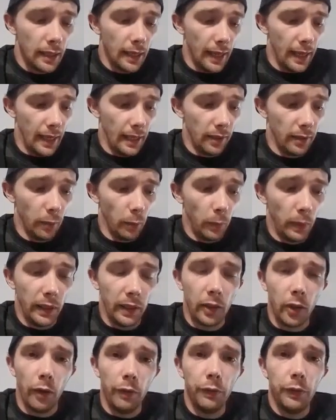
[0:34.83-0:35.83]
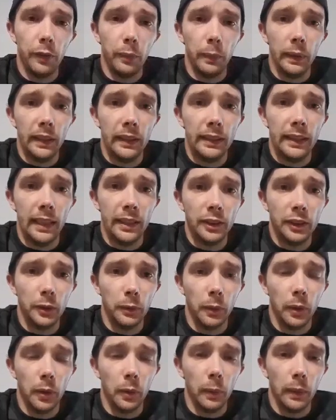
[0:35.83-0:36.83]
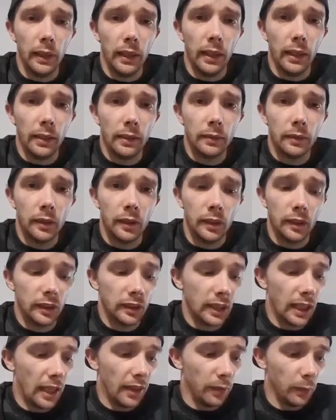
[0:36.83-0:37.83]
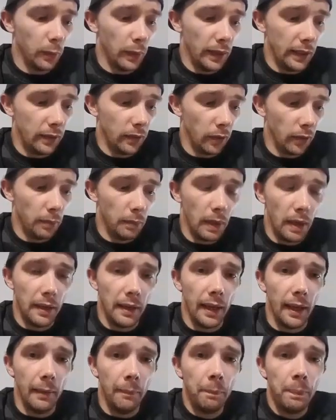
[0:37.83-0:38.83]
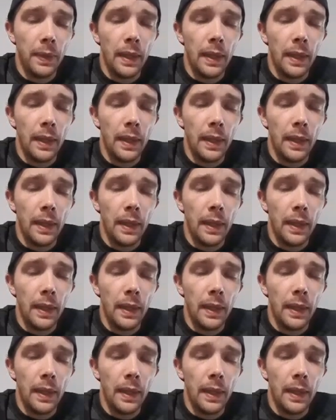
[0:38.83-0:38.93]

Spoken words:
and we're confident we can get you on a winner to start the week on Monday.